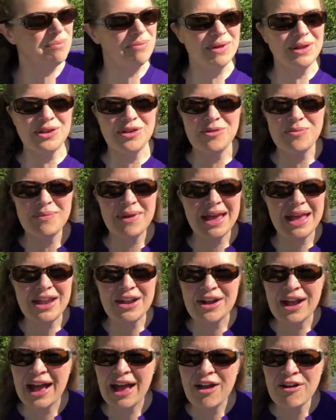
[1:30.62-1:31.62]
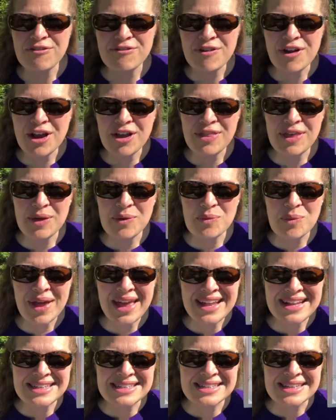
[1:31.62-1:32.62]
But no matter how far they
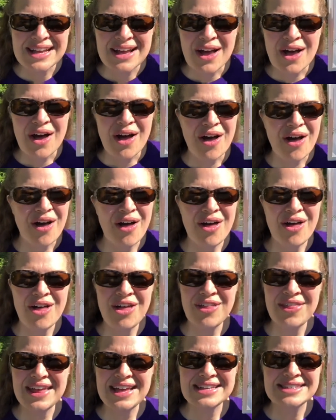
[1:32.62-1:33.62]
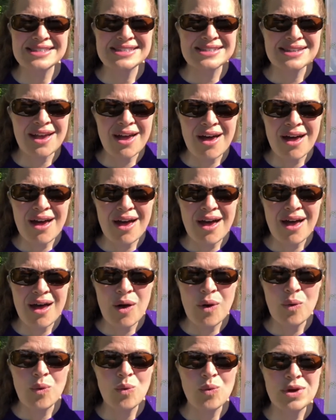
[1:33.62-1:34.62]
went, all they saw
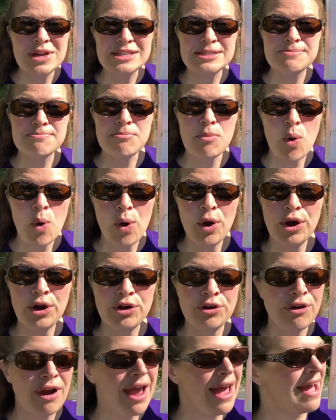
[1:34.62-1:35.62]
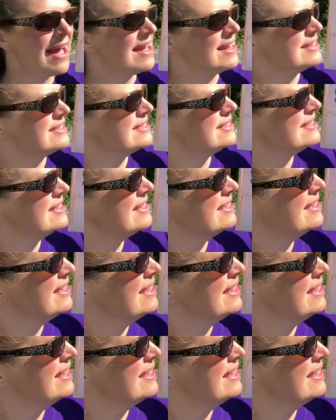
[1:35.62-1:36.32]
was more grass.